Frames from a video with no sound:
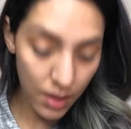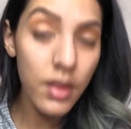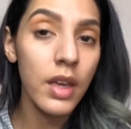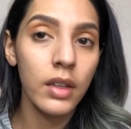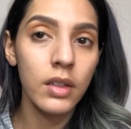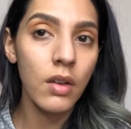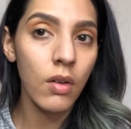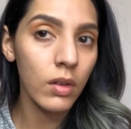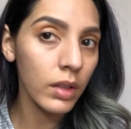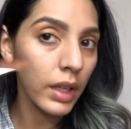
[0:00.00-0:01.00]
And then
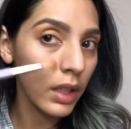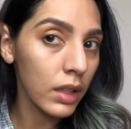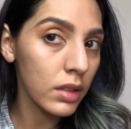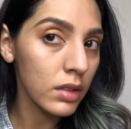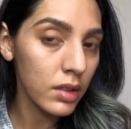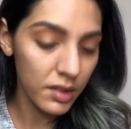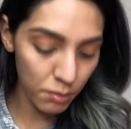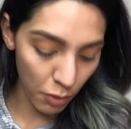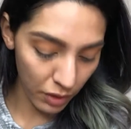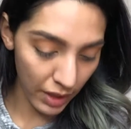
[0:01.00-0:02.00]
I'll like
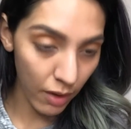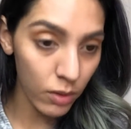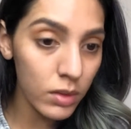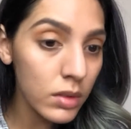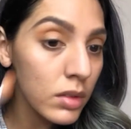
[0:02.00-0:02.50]
smoke it out.